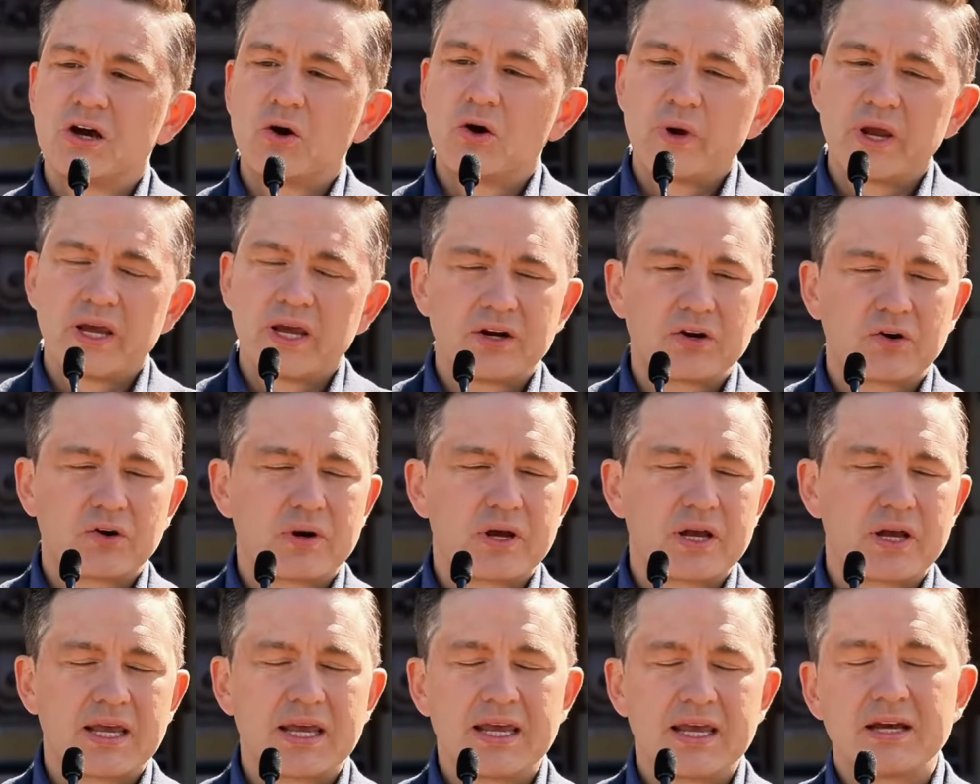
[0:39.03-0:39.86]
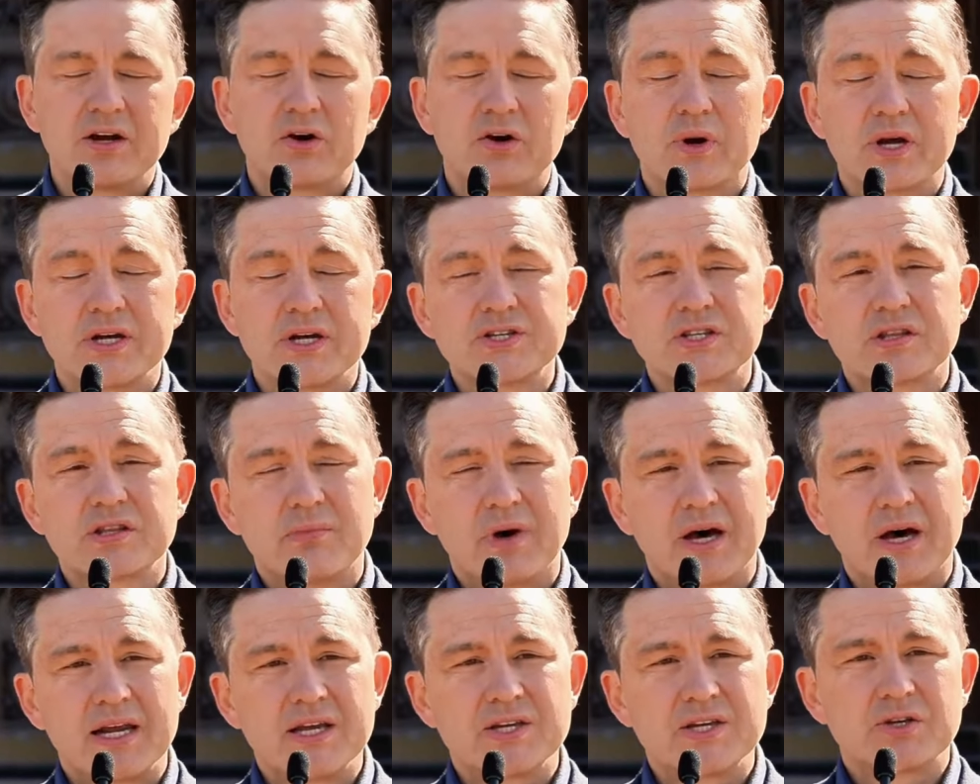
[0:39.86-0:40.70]
Incre he increased the
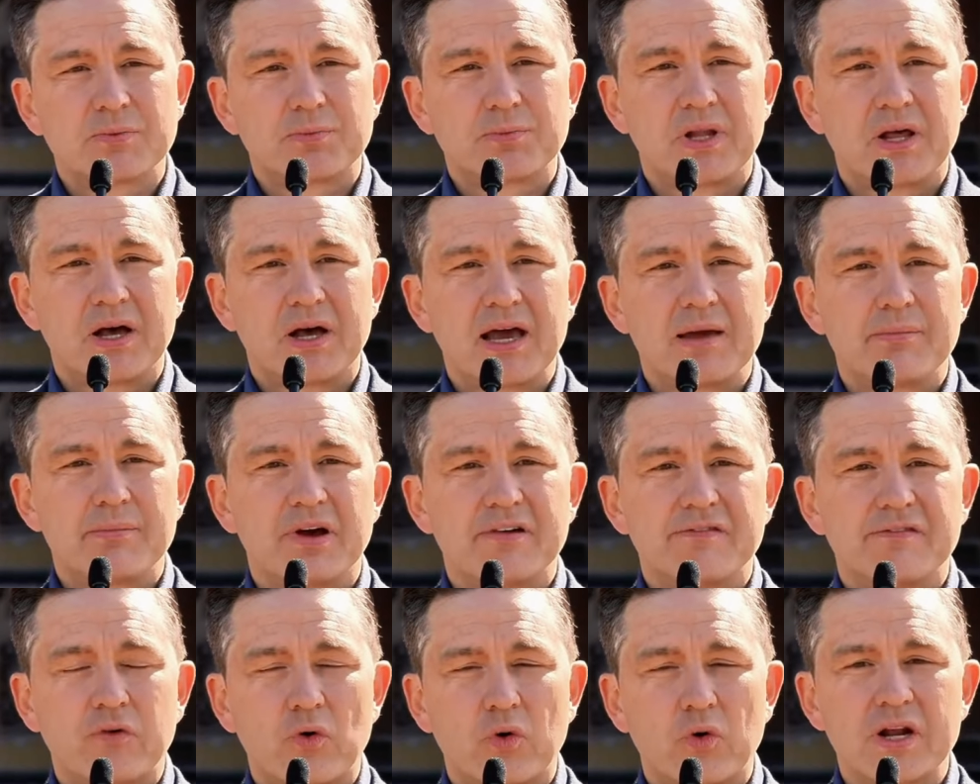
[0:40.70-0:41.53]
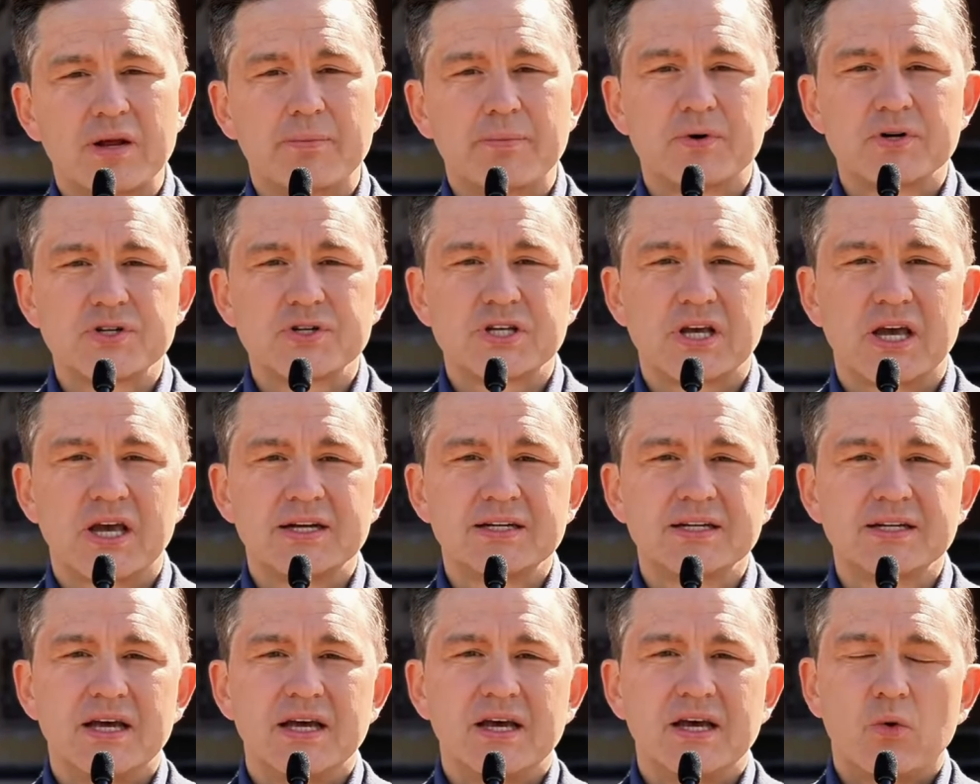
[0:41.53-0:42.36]
money supply by
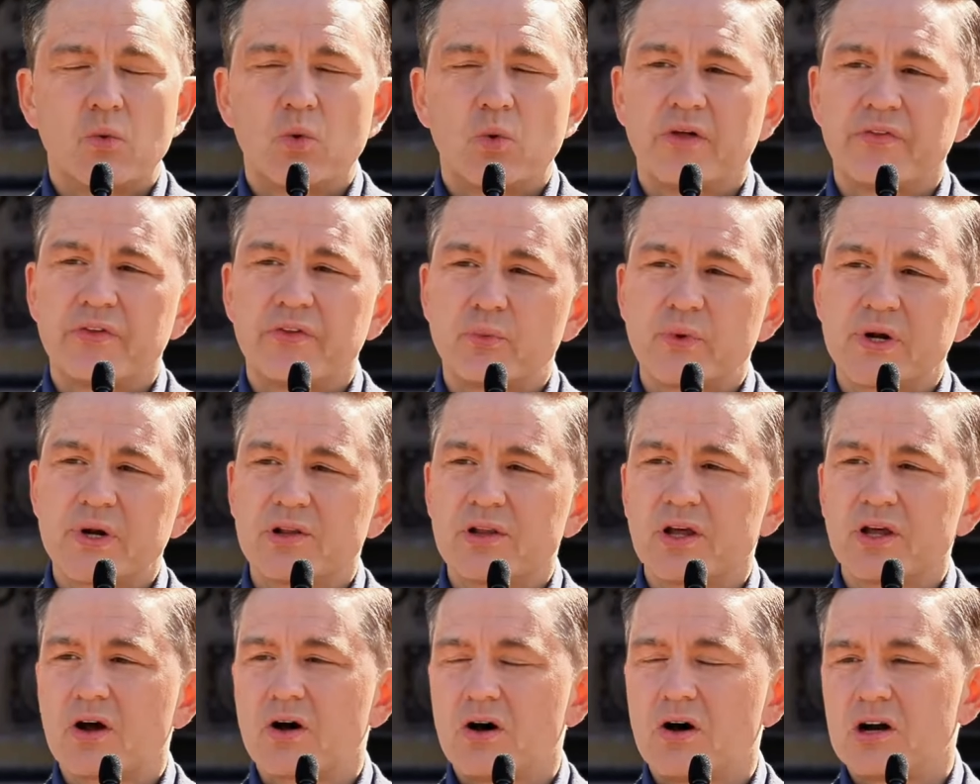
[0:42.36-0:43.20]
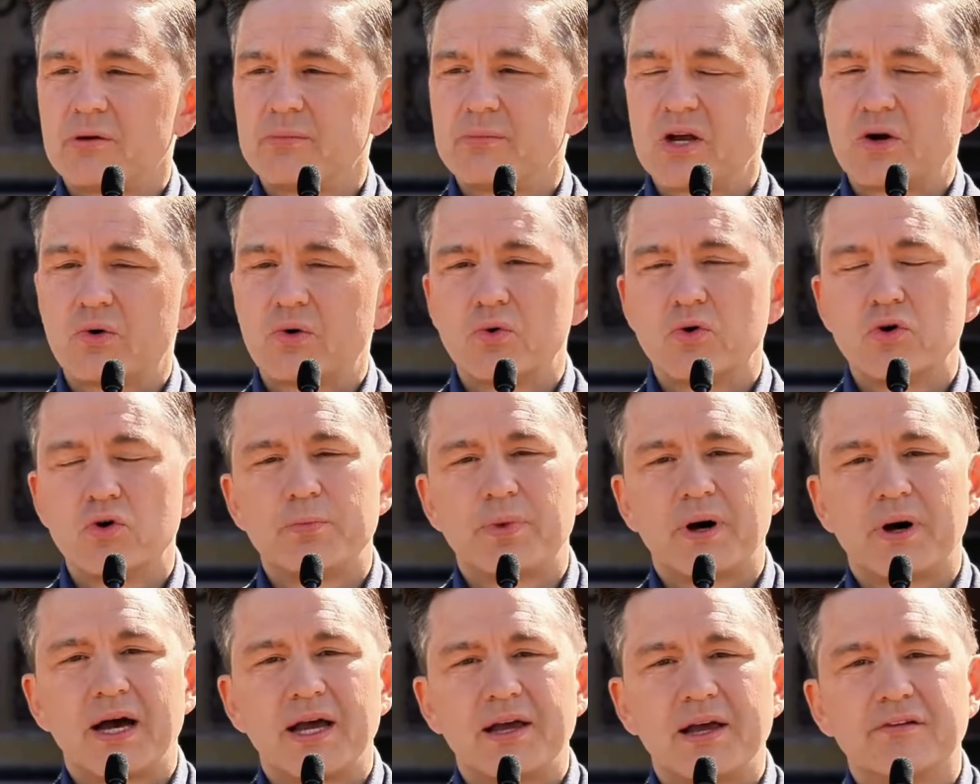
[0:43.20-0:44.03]
40%, while the real economy grew
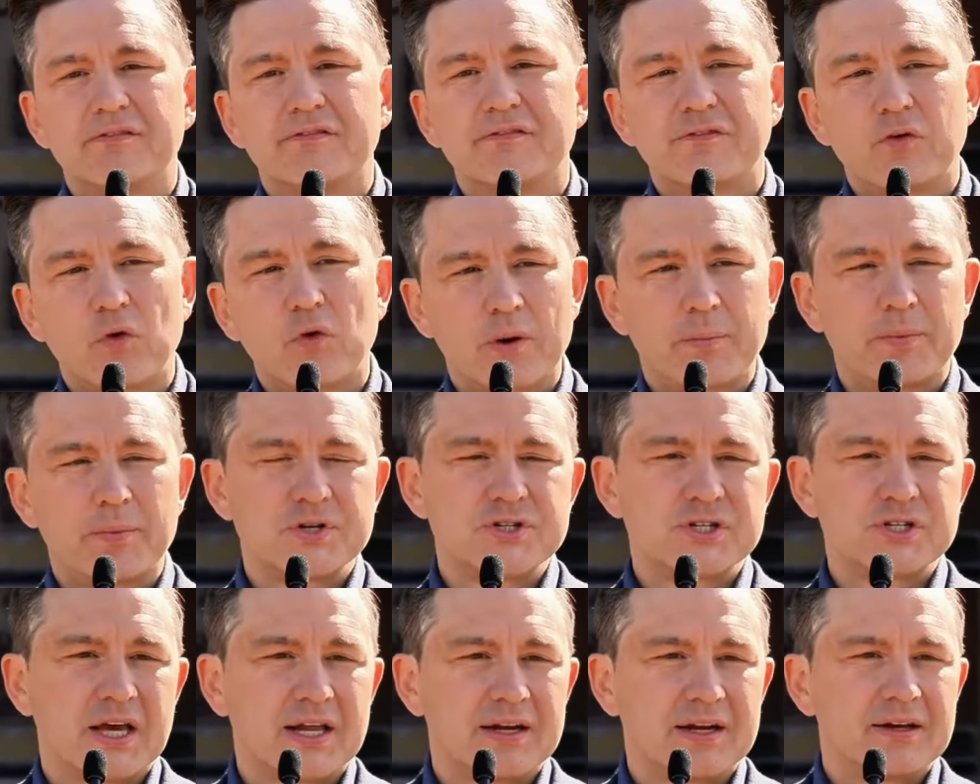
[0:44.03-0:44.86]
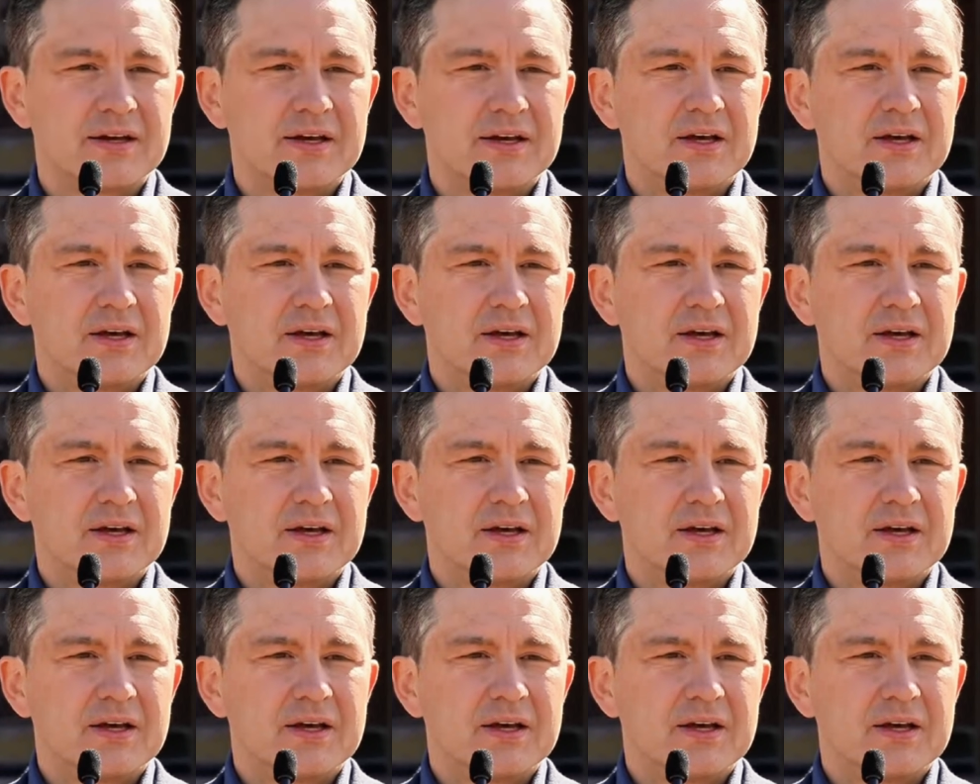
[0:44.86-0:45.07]
by 4%.